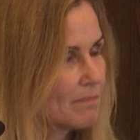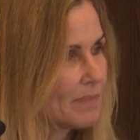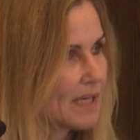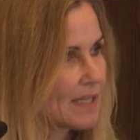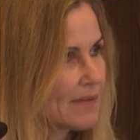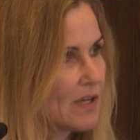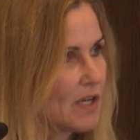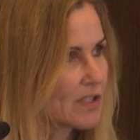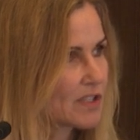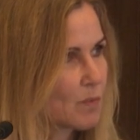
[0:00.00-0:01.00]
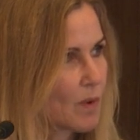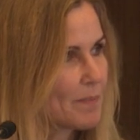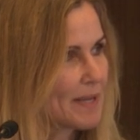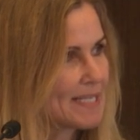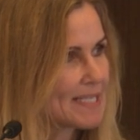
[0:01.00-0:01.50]
But if you look to
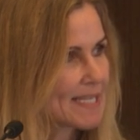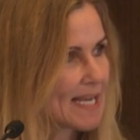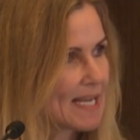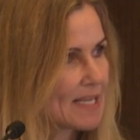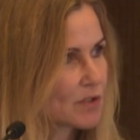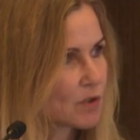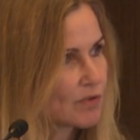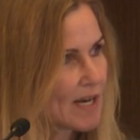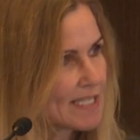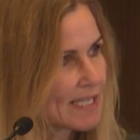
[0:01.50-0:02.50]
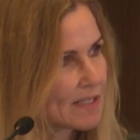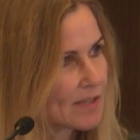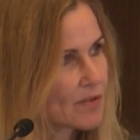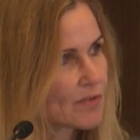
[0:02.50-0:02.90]
1B disease, already at